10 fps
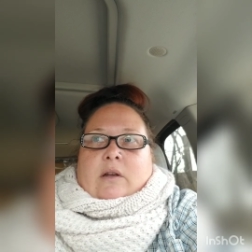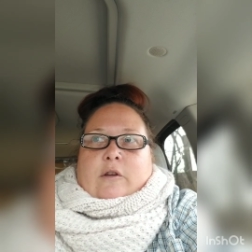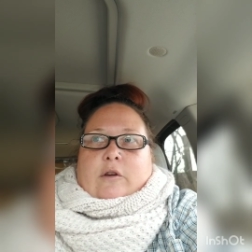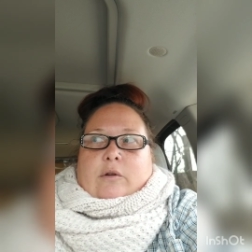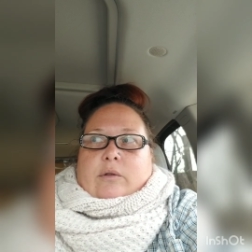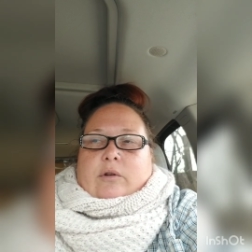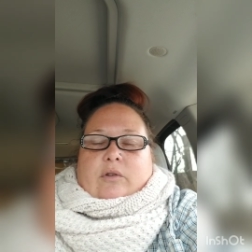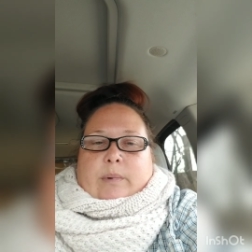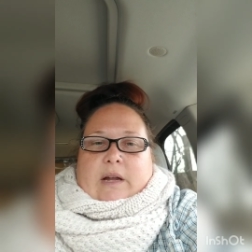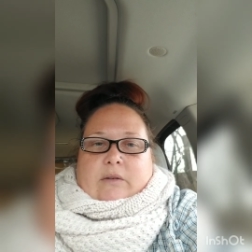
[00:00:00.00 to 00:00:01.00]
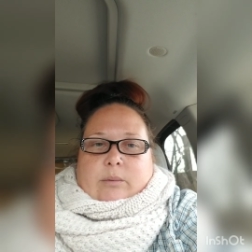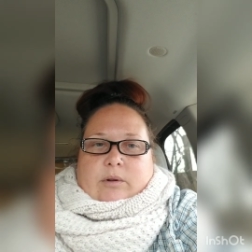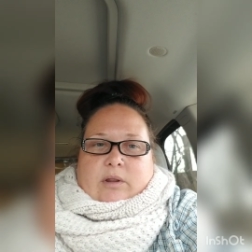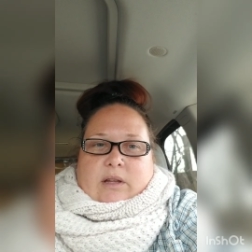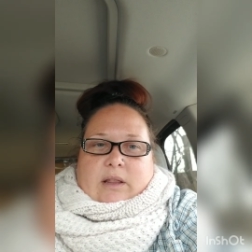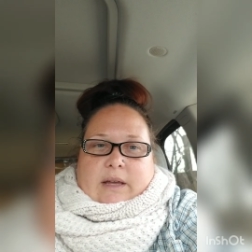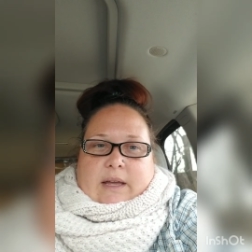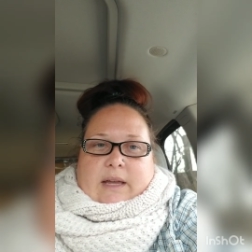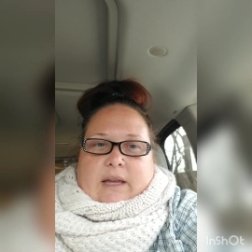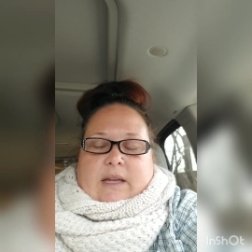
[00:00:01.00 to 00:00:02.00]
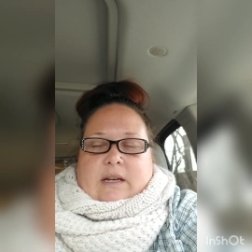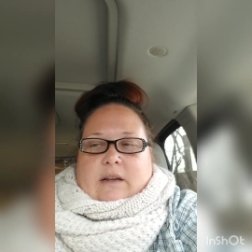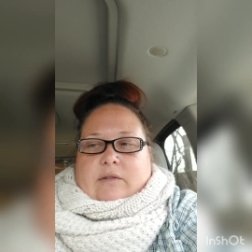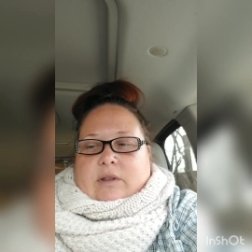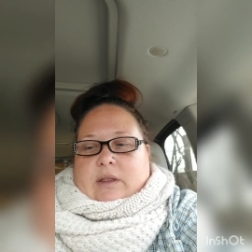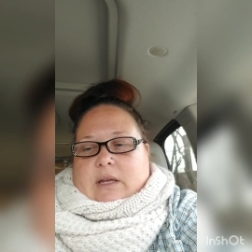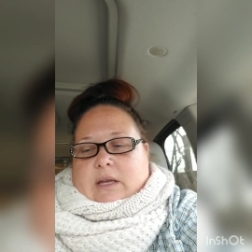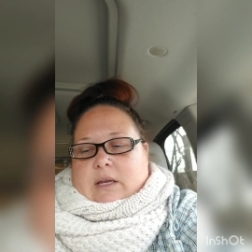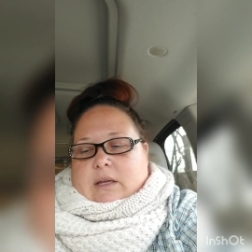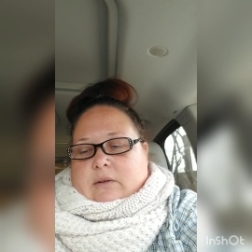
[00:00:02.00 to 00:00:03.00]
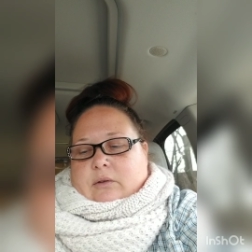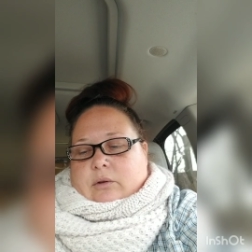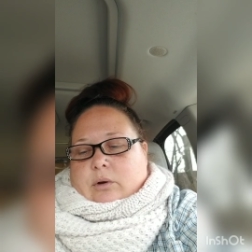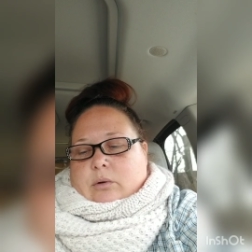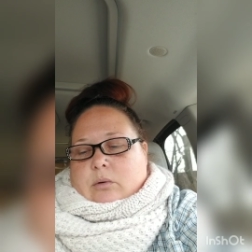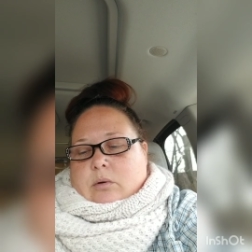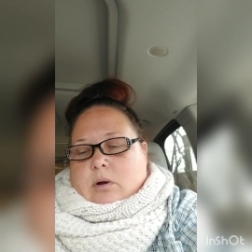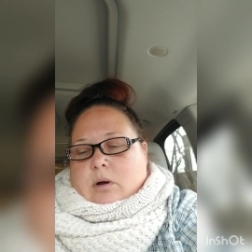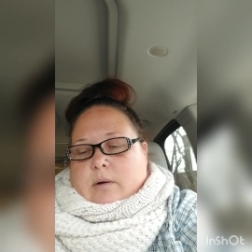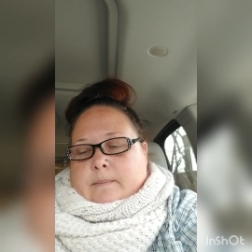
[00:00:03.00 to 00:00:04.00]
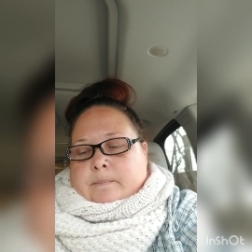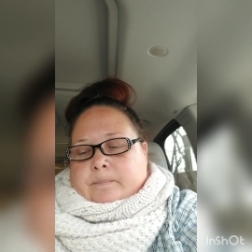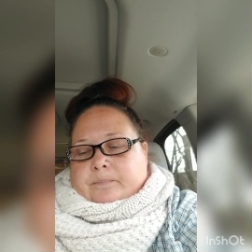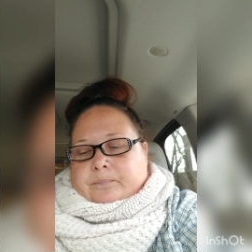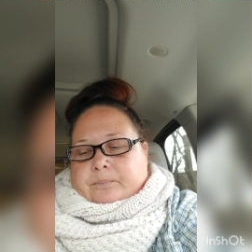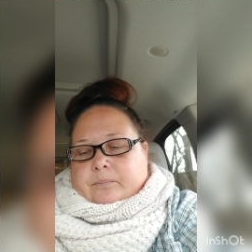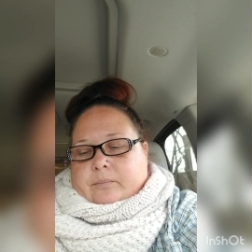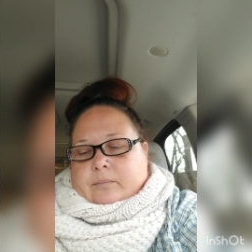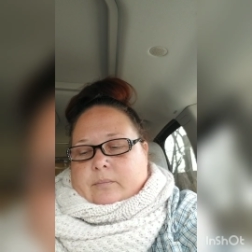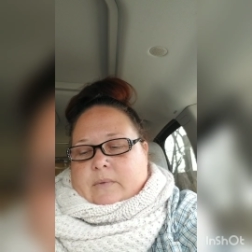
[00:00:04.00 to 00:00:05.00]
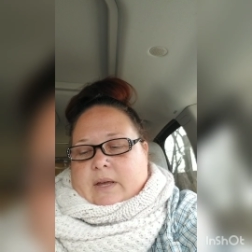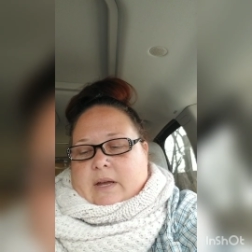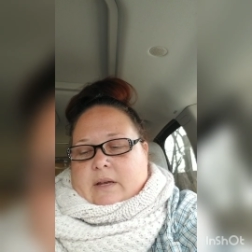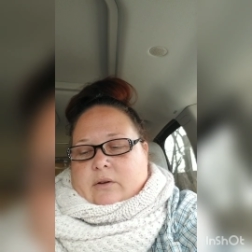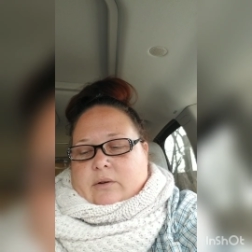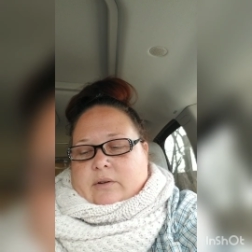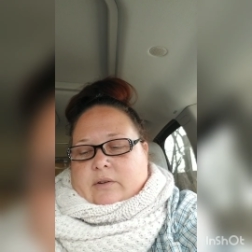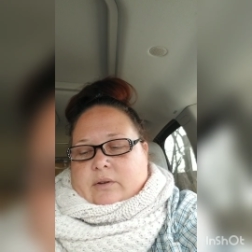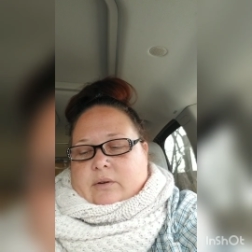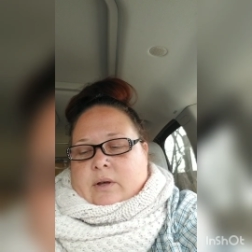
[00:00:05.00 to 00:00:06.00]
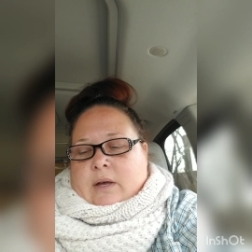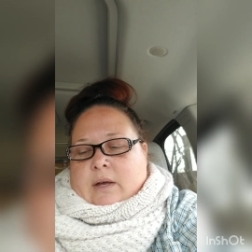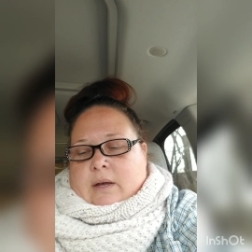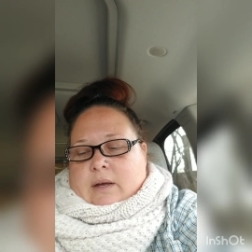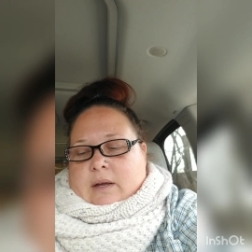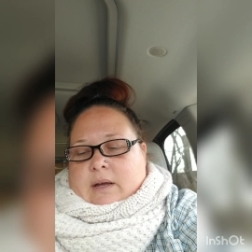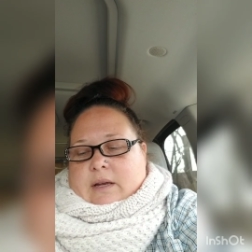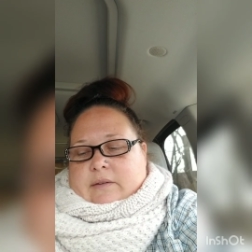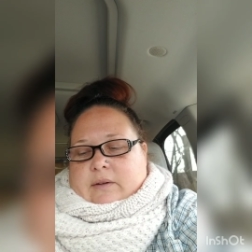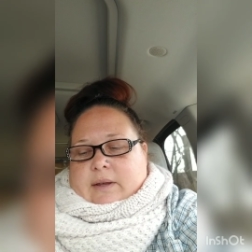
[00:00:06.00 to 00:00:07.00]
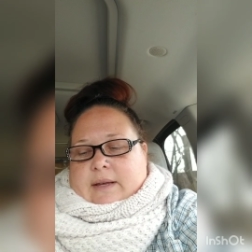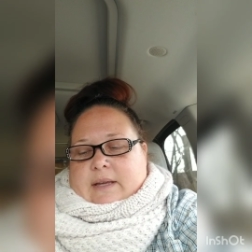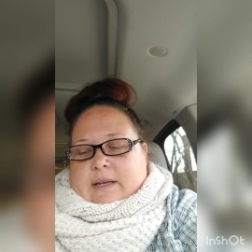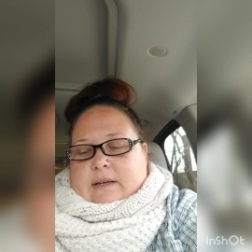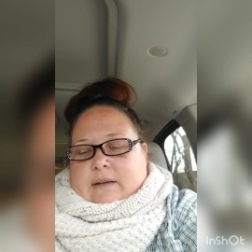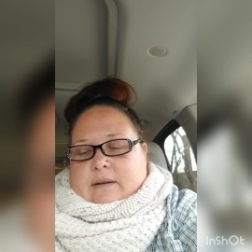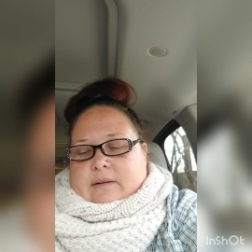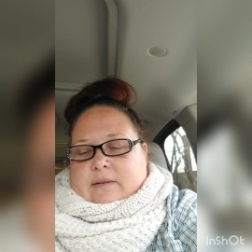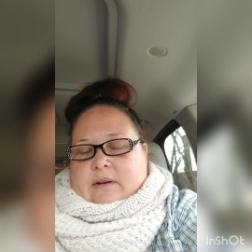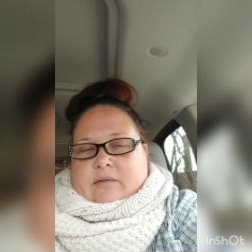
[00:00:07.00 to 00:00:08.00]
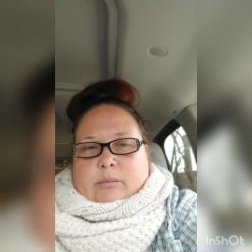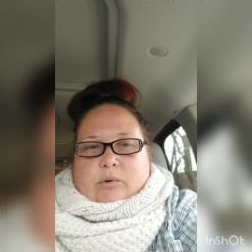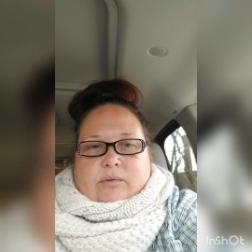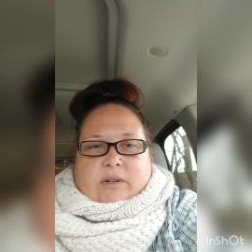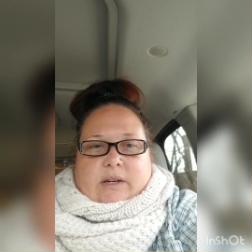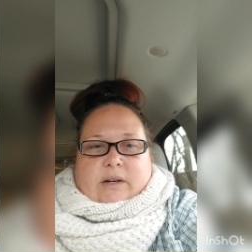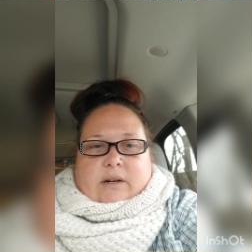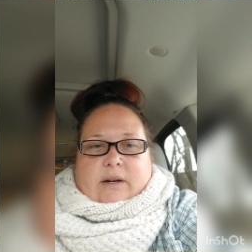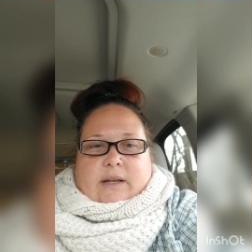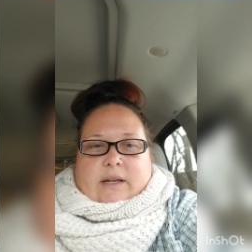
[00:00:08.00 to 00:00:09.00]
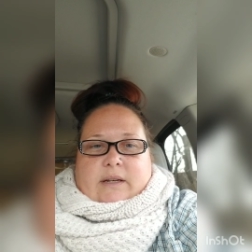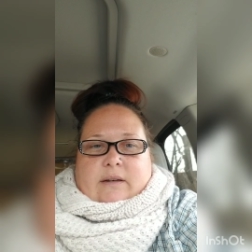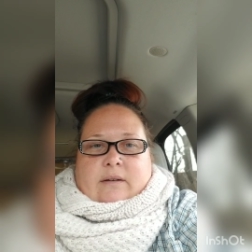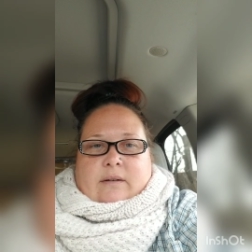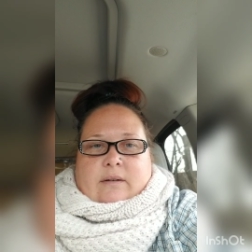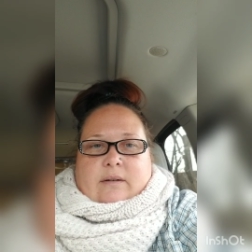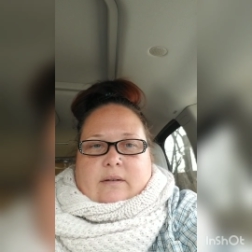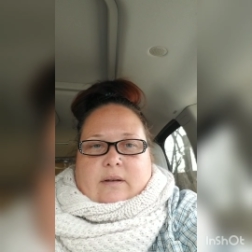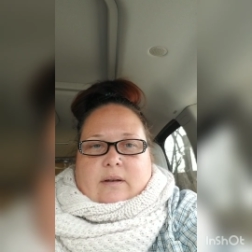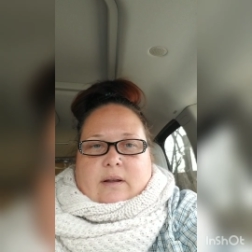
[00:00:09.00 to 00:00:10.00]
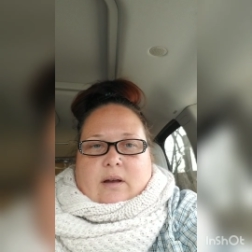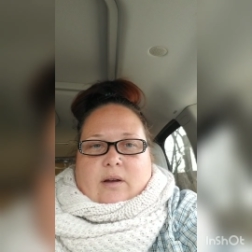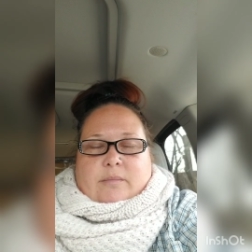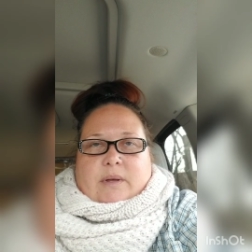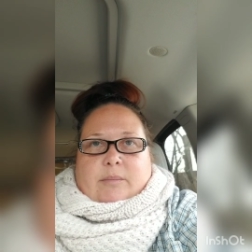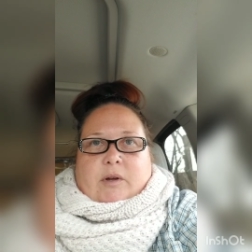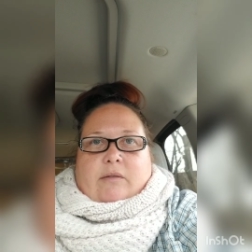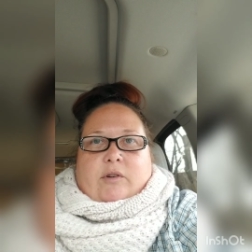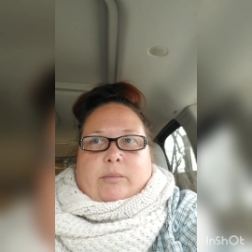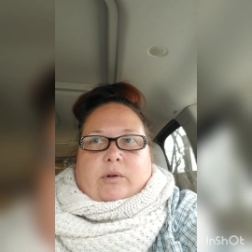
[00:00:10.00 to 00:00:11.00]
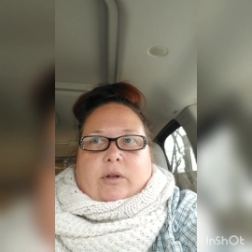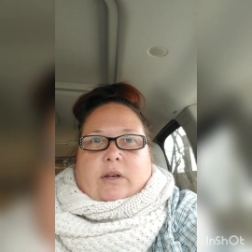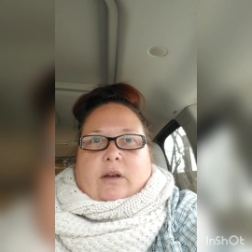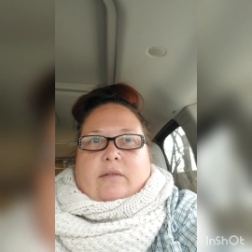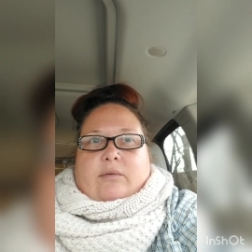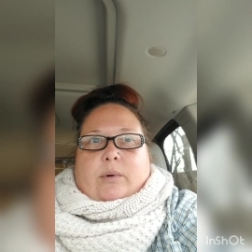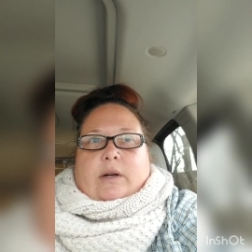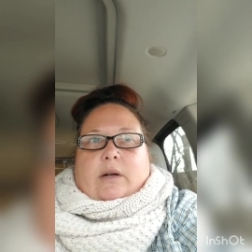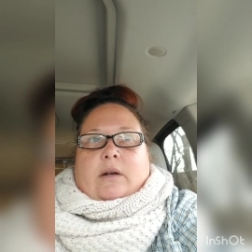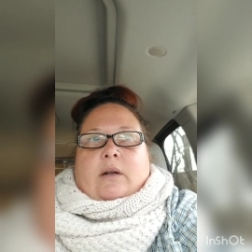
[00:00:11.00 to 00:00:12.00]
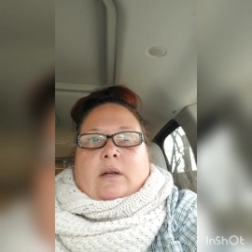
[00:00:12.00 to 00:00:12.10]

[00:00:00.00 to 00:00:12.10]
you know, their spots where they lay and everything. So yeah, no, until I get stuff moved here and am comfortable enough where